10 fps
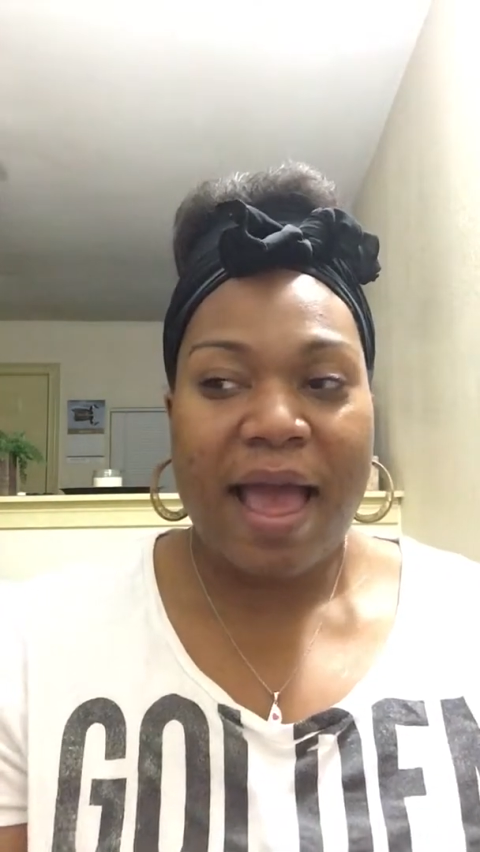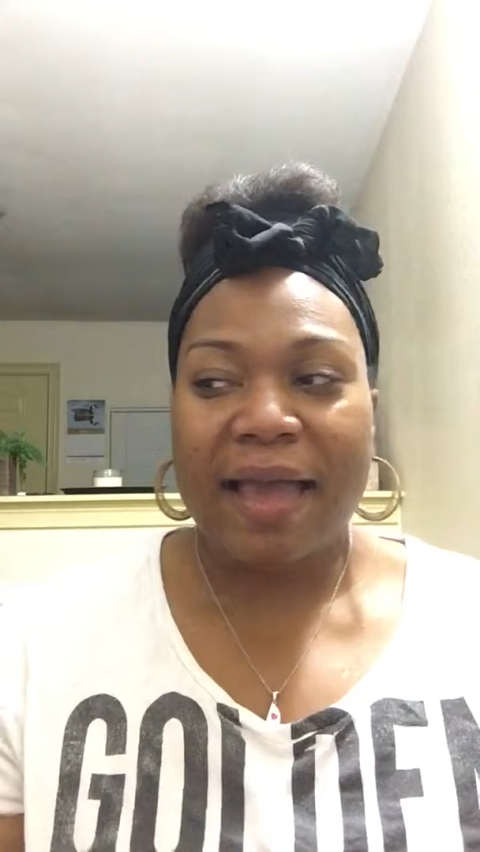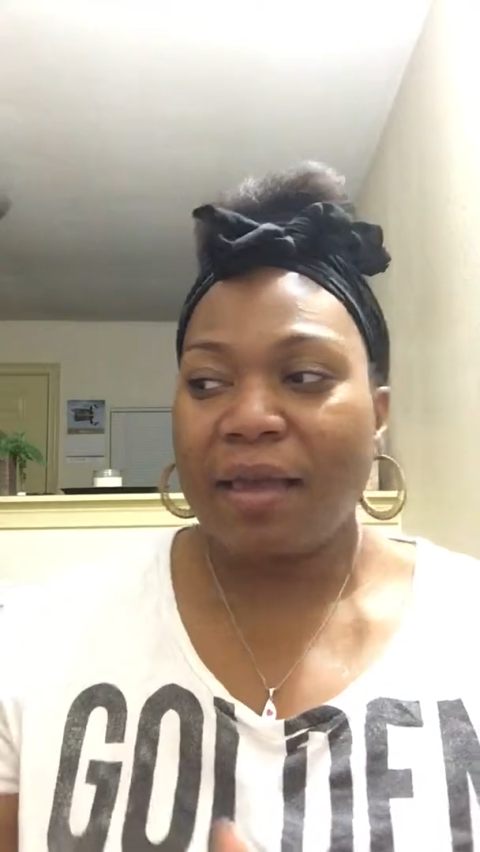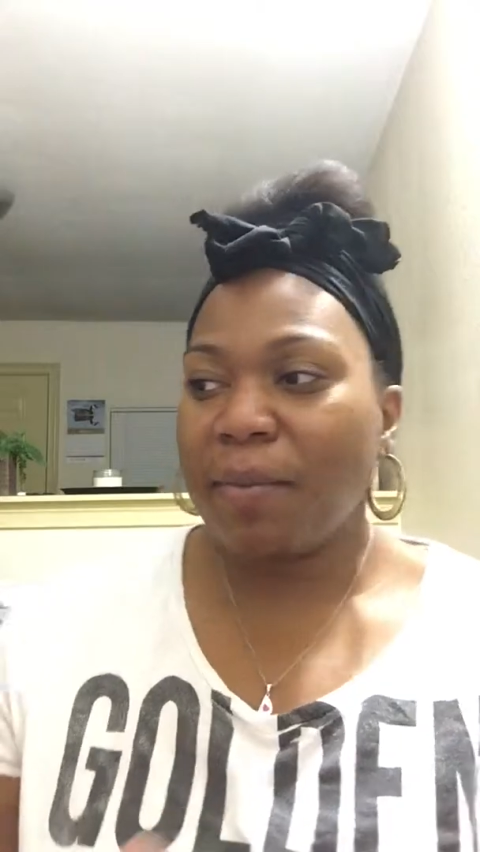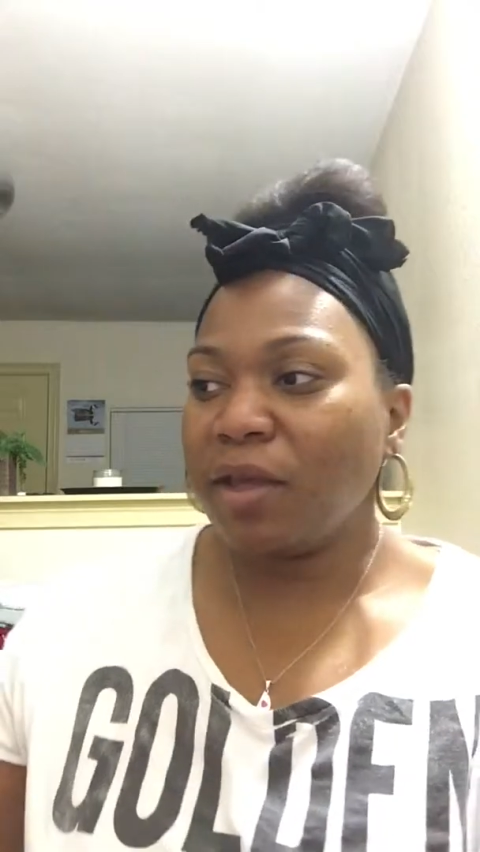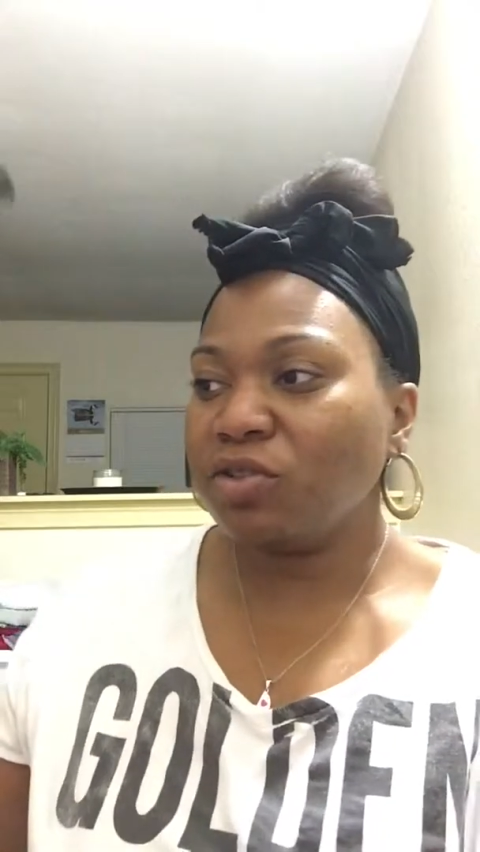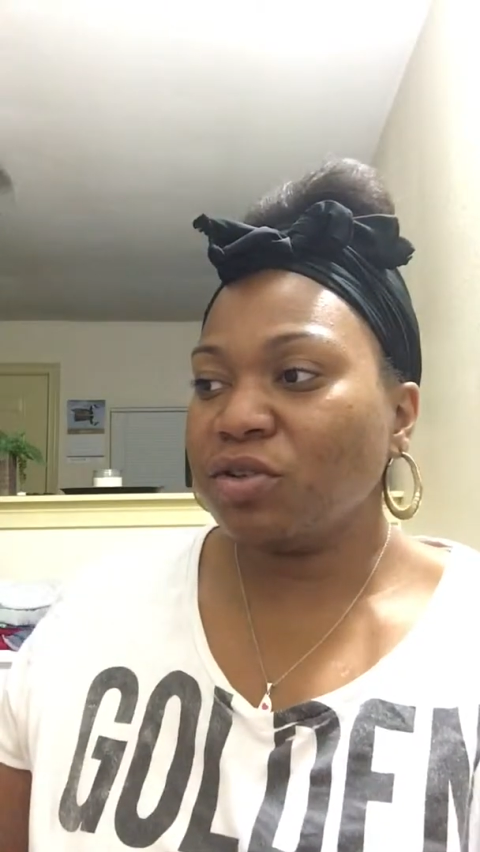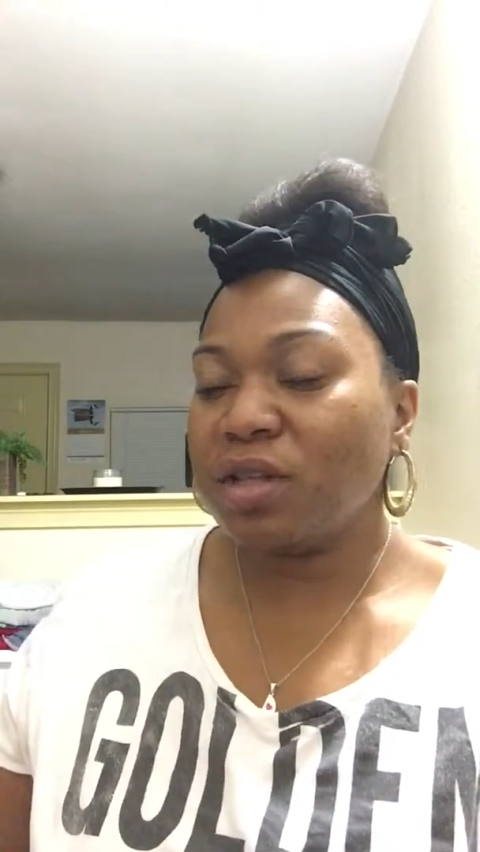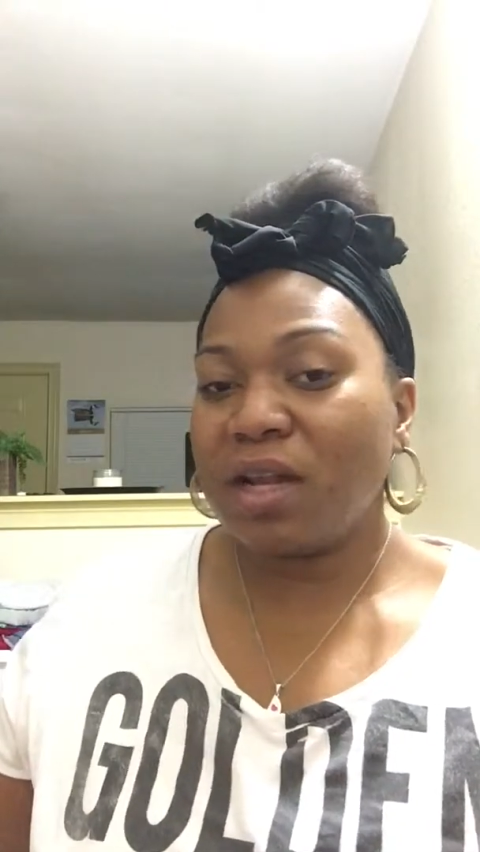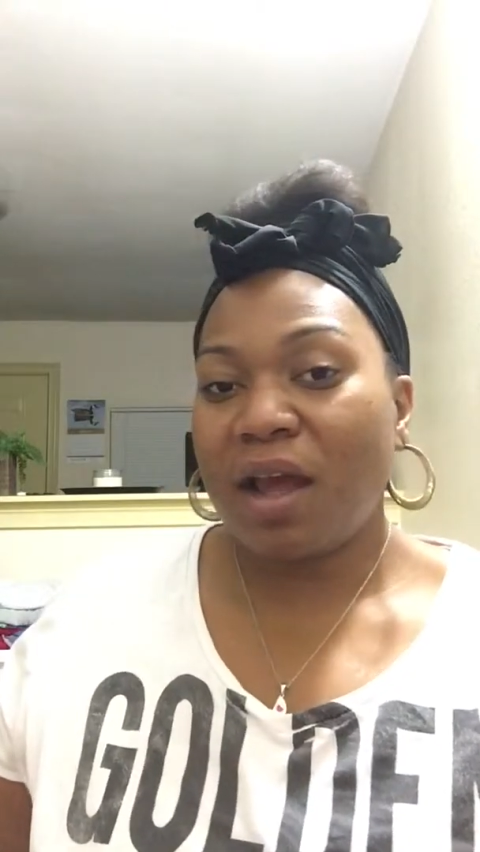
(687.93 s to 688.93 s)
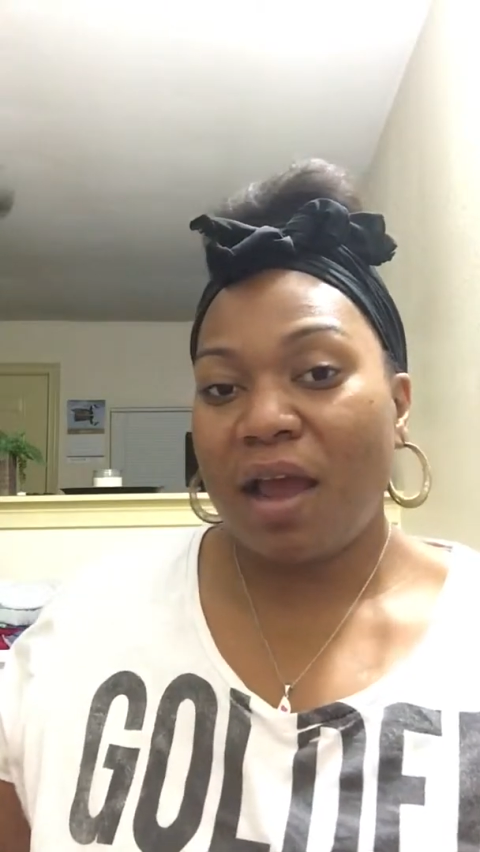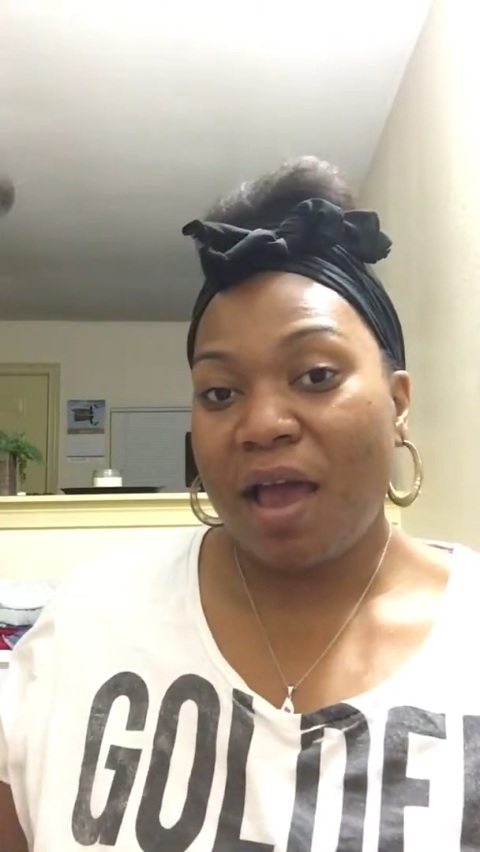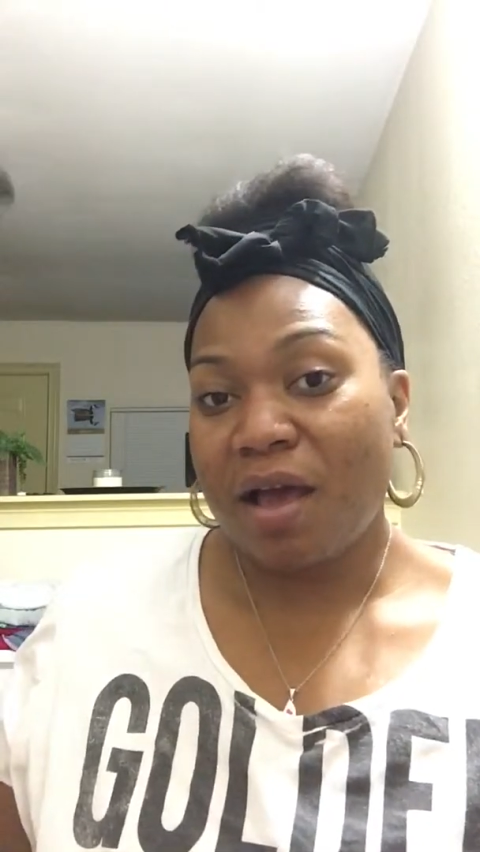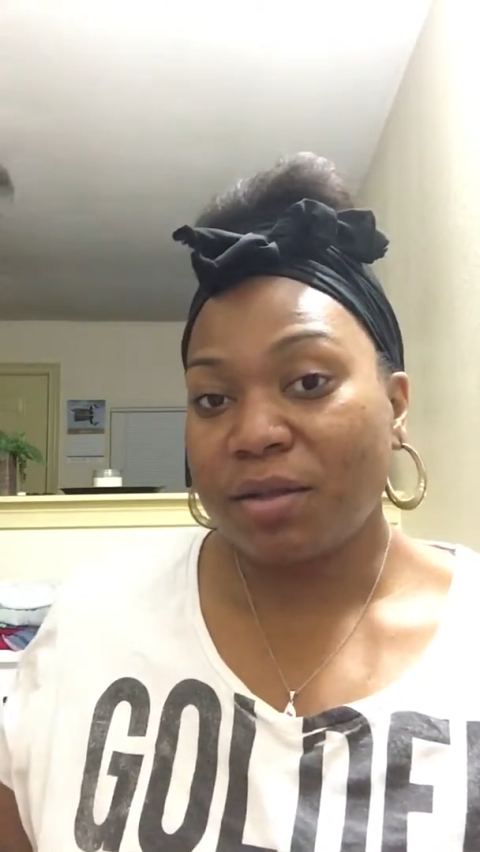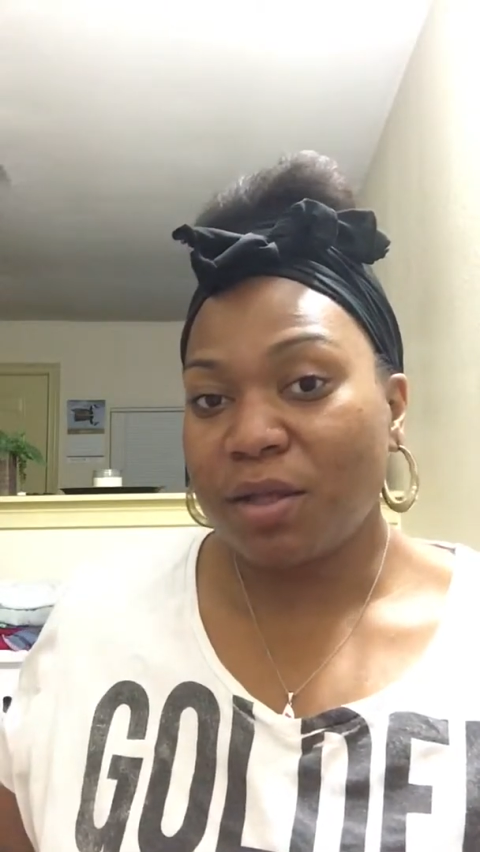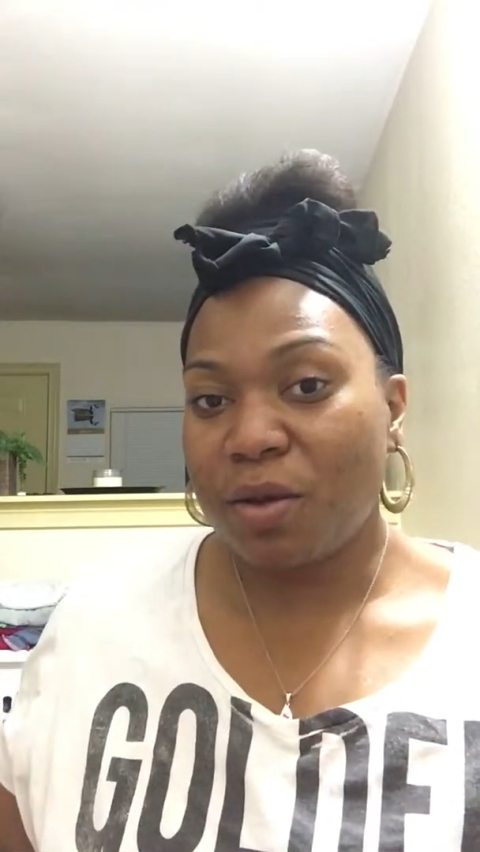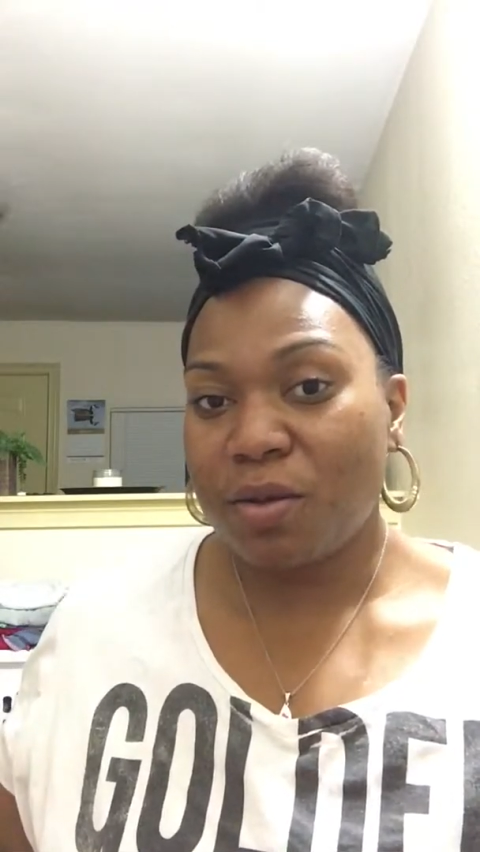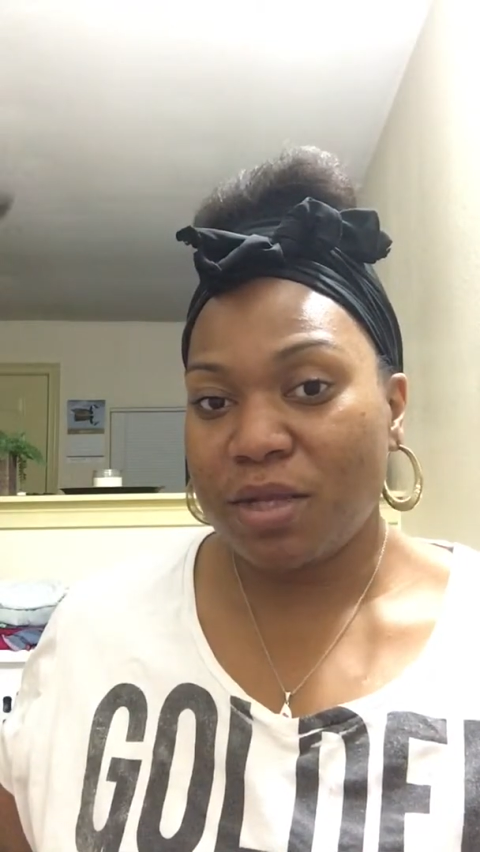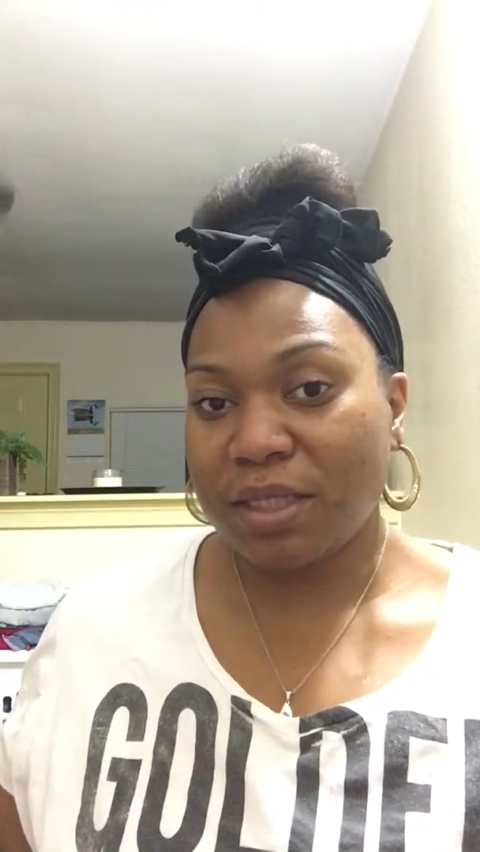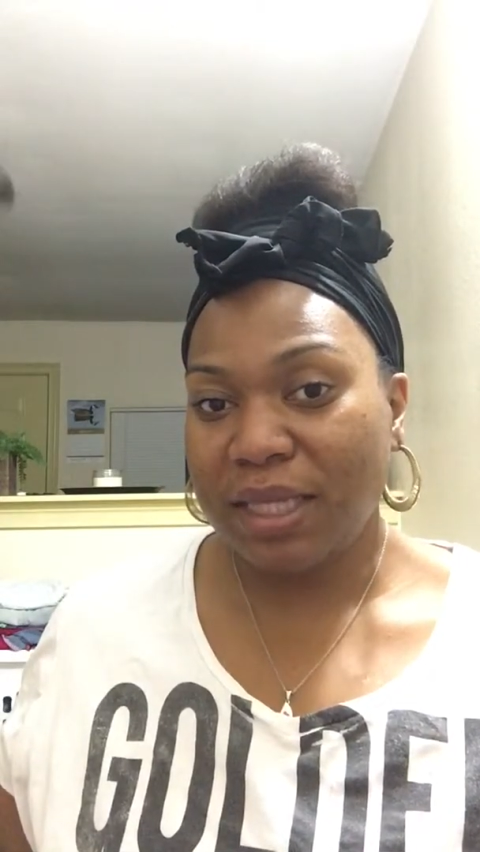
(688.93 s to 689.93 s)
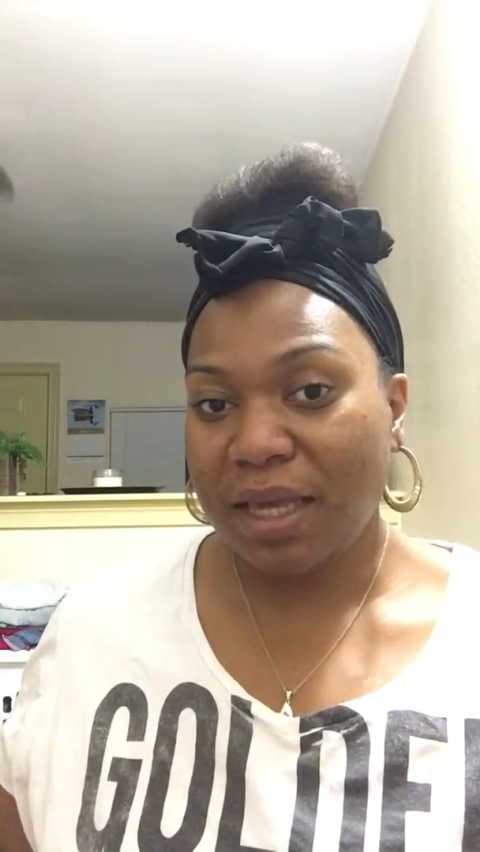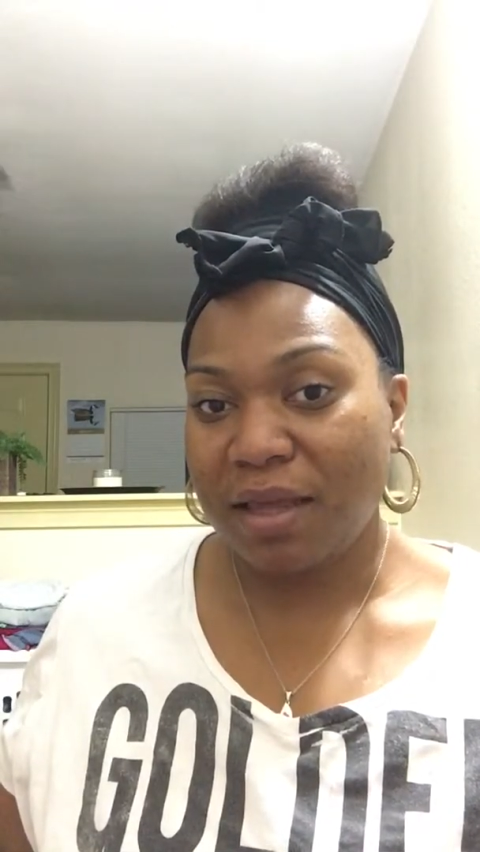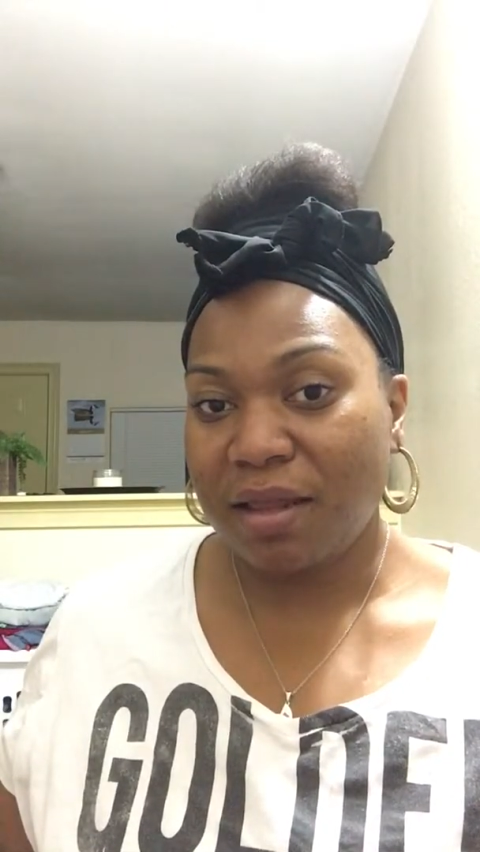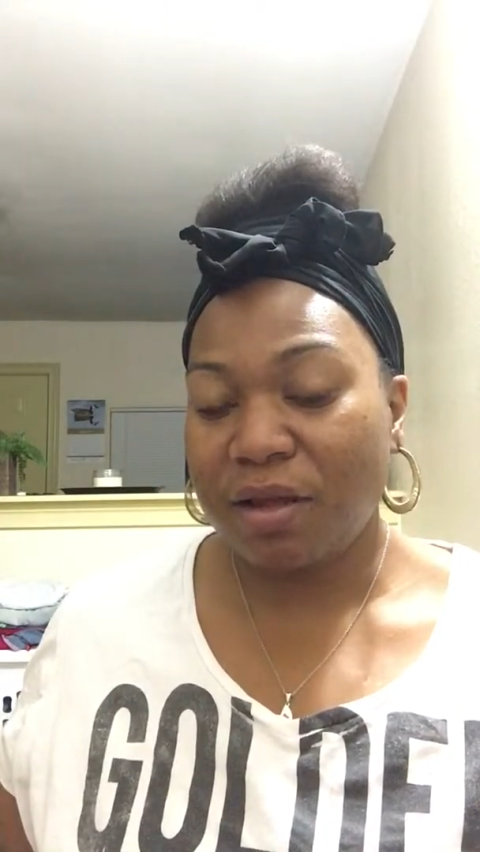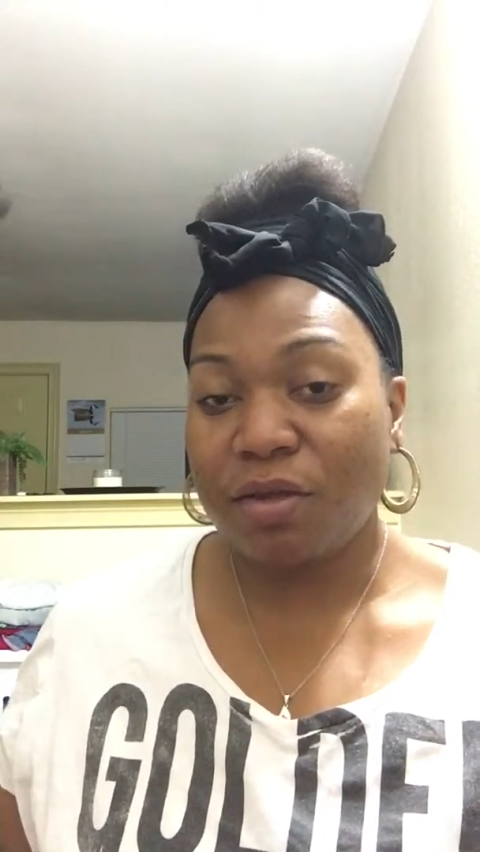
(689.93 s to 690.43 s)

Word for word: I can make sure that our household is together.